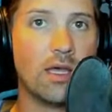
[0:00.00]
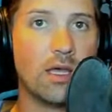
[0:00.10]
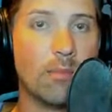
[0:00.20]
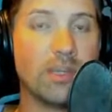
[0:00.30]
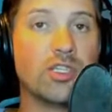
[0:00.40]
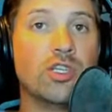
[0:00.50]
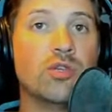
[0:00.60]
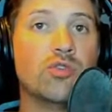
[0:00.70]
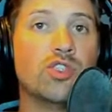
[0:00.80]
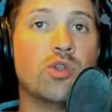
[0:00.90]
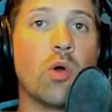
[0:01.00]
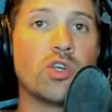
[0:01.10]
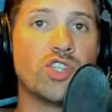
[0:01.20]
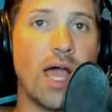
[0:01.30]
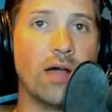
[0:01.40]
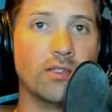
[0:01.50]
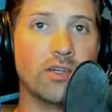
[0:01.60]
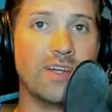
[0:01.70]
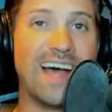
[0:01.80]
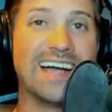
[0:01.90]
but to use your
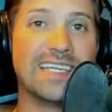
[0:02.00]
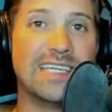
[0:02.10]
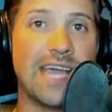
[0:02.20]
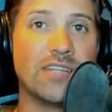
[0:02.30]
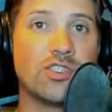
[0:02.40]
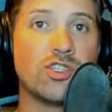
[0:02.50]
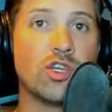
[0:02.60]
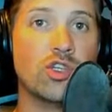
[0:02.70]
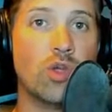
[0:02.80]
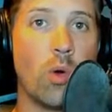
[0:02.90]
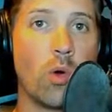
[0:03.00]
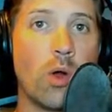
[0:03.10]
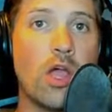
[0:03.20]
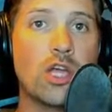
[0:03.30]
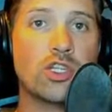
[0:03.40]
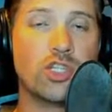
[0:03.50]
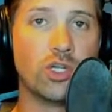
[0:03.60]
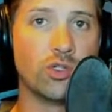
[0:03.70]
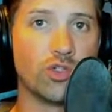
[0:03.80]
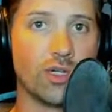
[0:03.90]
childhood against your
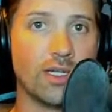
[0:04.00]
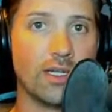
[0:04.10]
children.